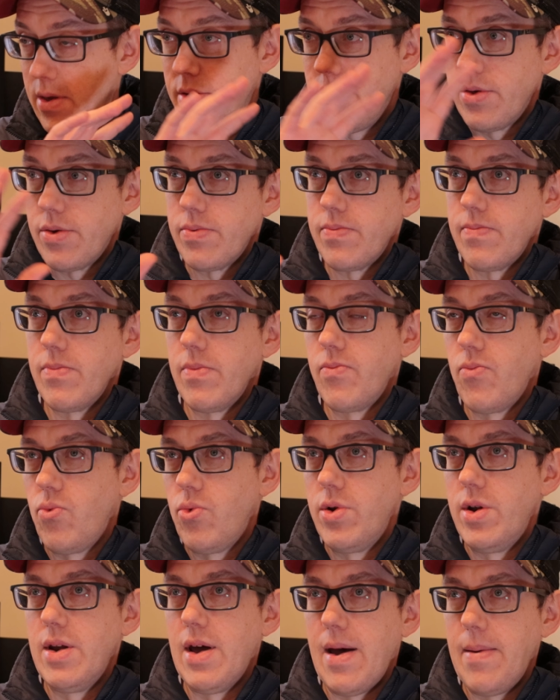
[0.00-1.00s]
those
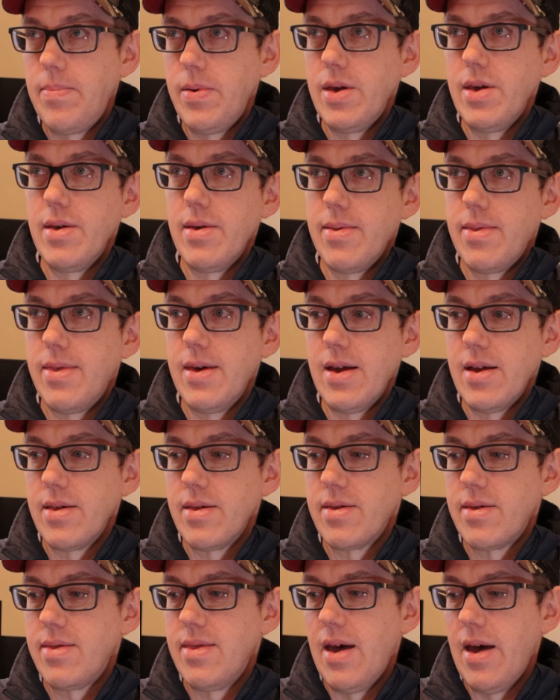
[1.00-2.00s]
would not be
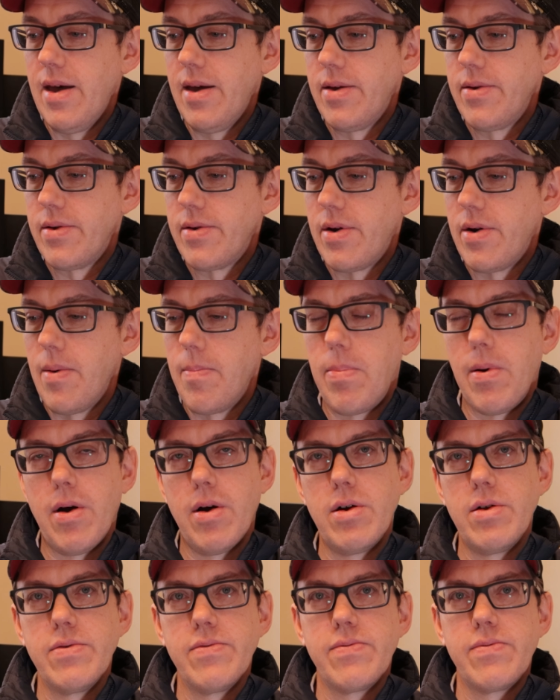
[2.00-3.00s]
things that are
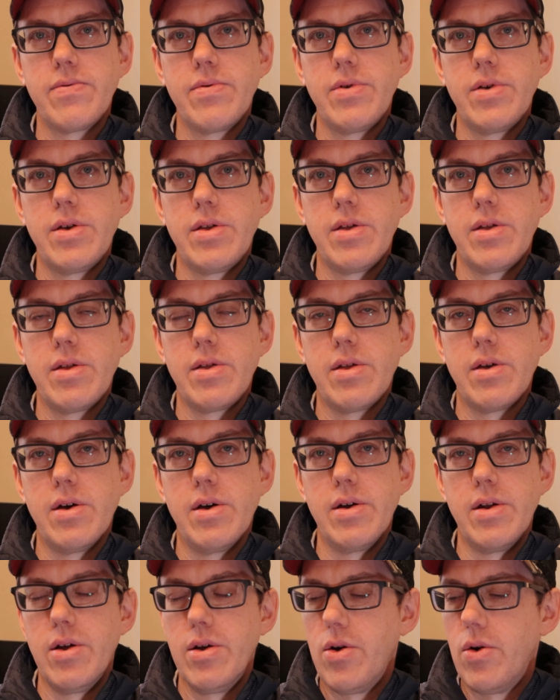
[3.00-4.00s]
part of
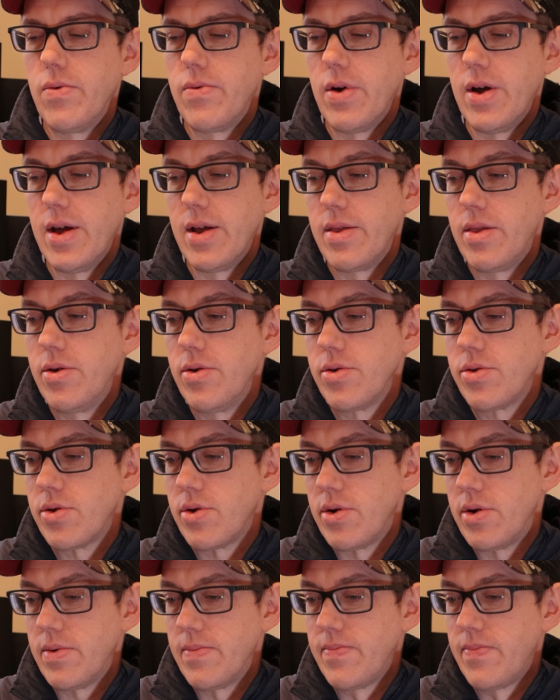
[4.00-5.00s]
overhead. Those
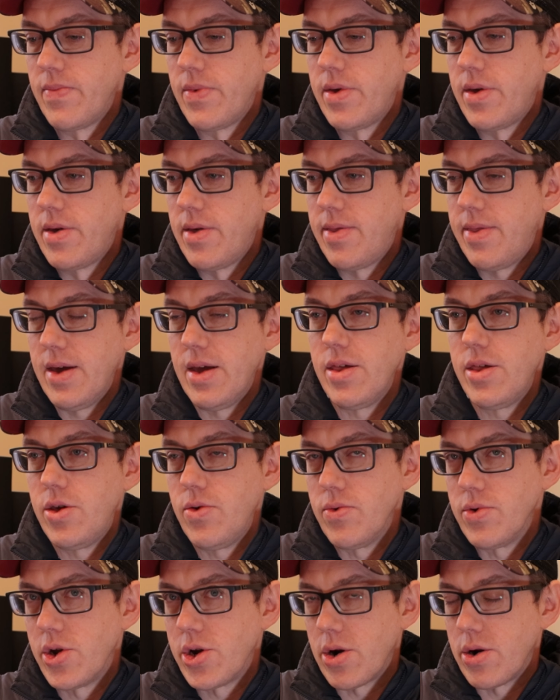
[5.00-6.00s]
are things
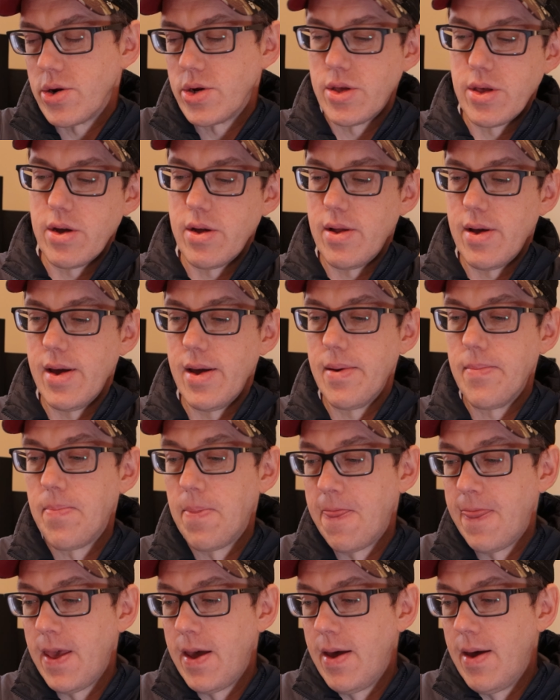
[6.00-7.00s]
you would charge the client.
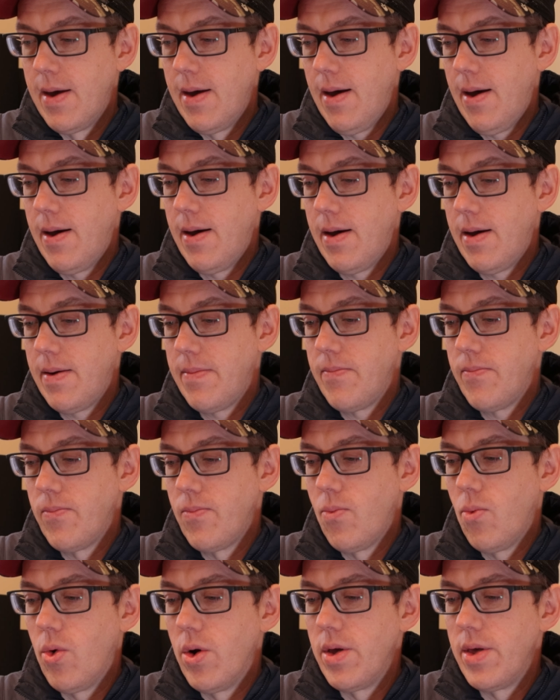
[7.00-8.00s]

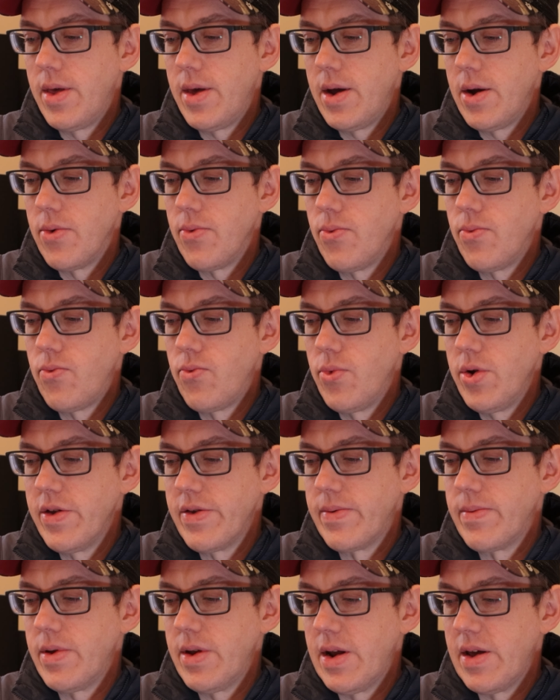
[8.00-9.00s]
Whether they're
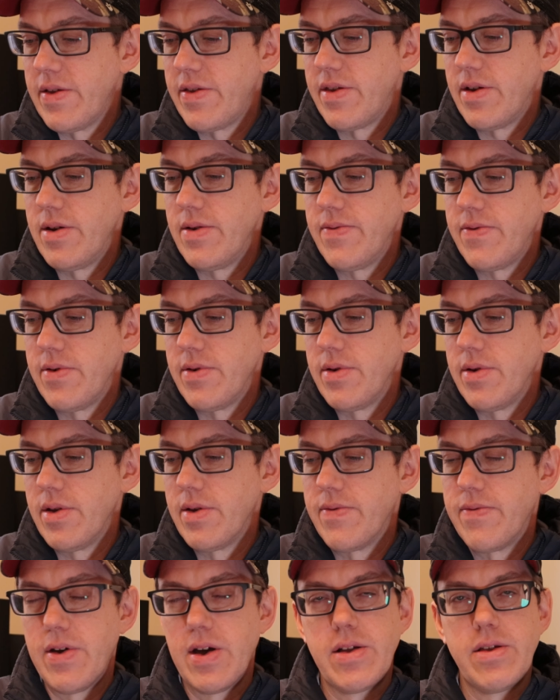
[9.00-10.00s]
reasonably necessary for
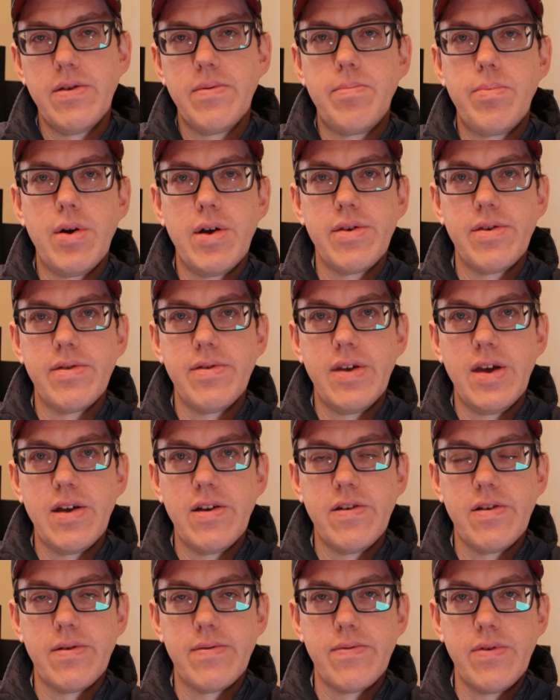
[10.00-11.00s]
effective
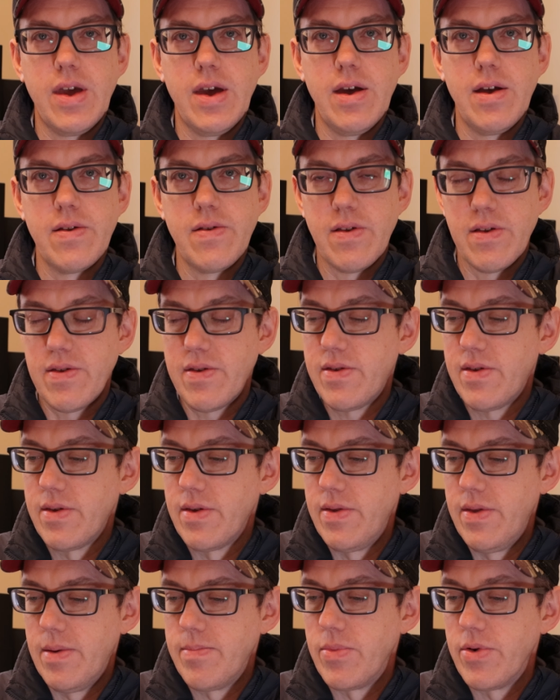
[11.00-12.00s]
presentation of cases.
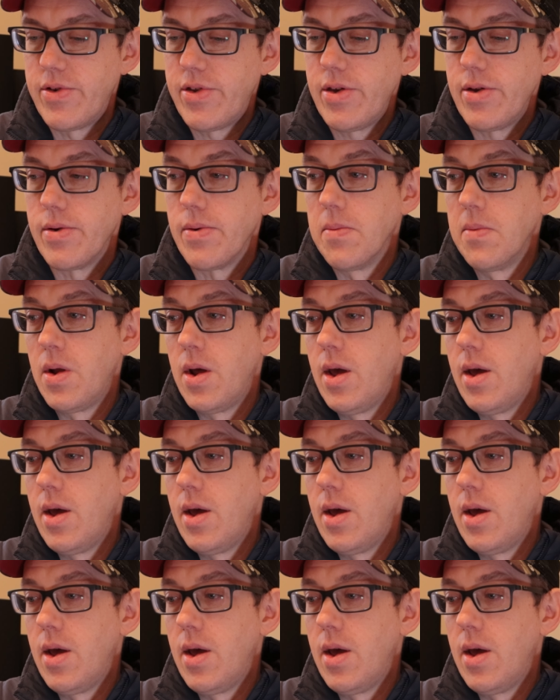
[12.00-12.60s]
Number 2,